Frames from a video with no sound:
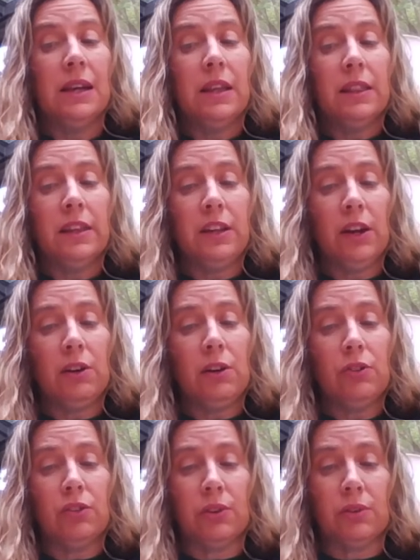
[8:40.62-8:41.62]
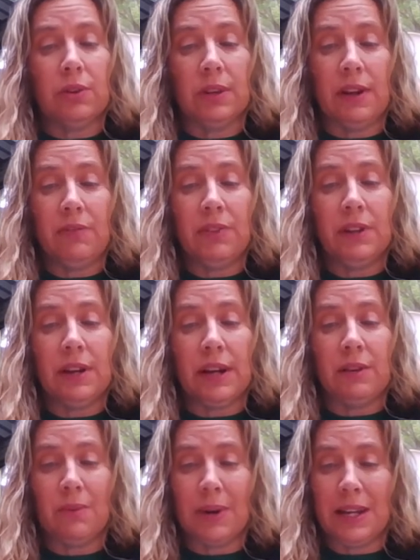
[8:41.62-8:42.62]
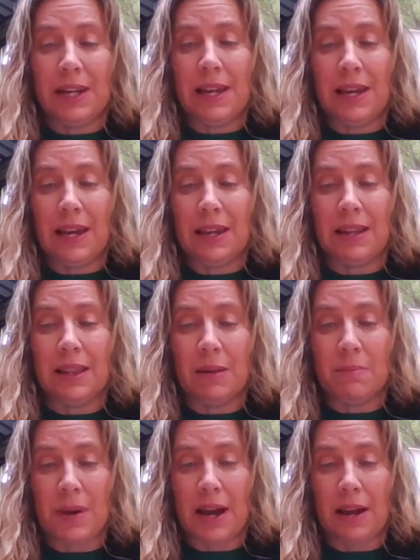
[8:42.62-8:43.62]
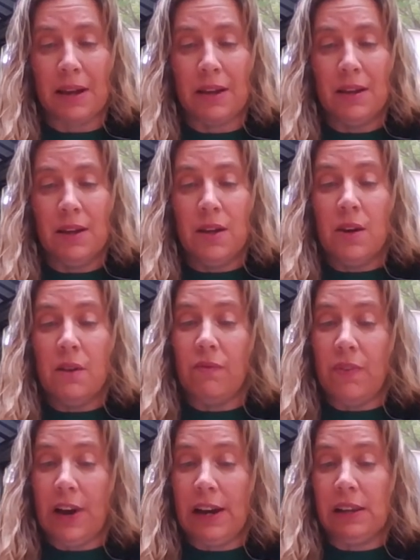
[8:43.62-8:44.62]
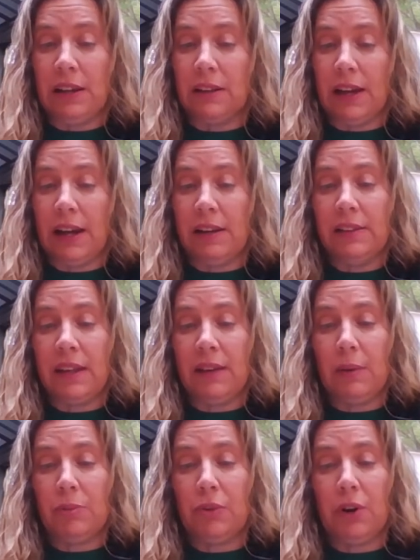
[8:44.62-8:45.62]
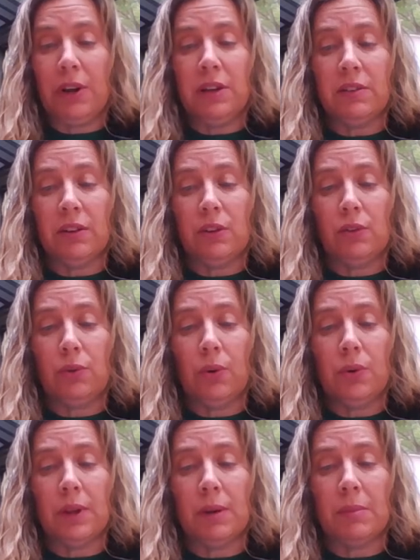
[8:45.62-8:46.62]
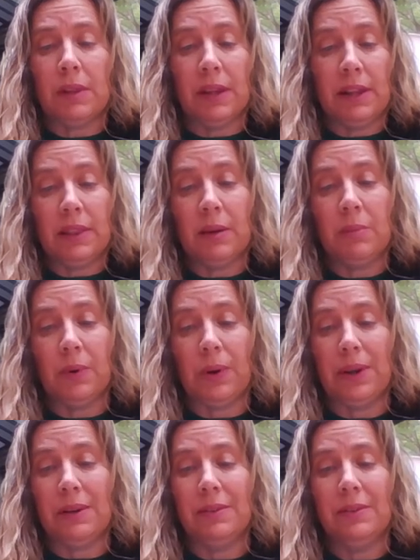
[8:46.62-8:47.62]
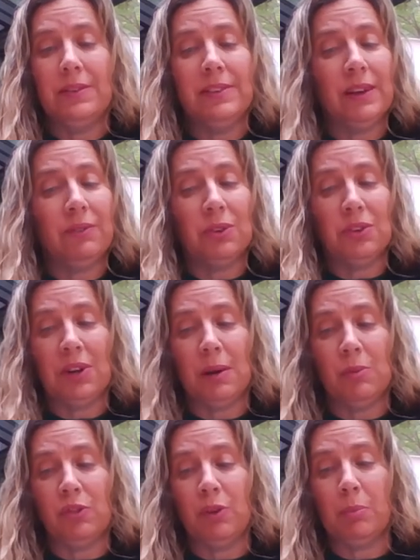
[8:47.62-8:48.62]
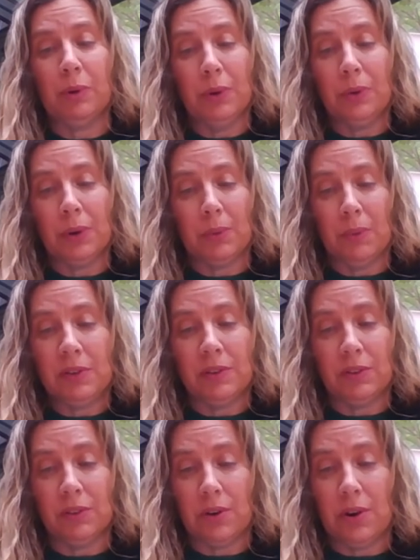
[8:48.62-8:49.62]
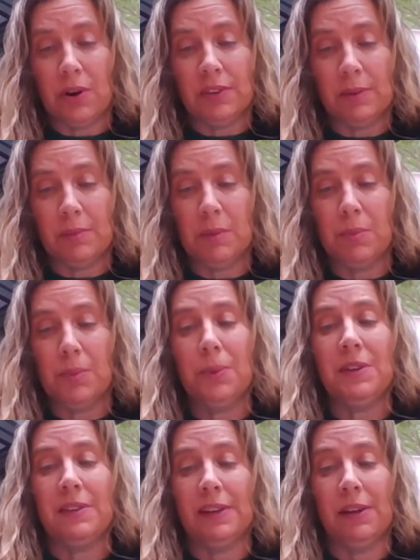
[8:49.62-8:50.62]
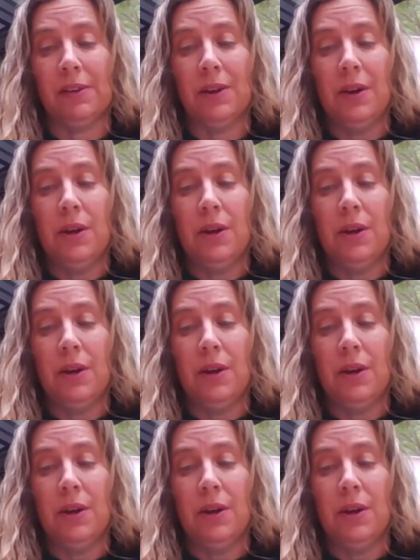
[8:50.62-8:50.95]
The younger children left the line running ahead and then back. Finally, Gladys gave up trying to control them and let them run. Several times she blew her whistle to call some of the boys down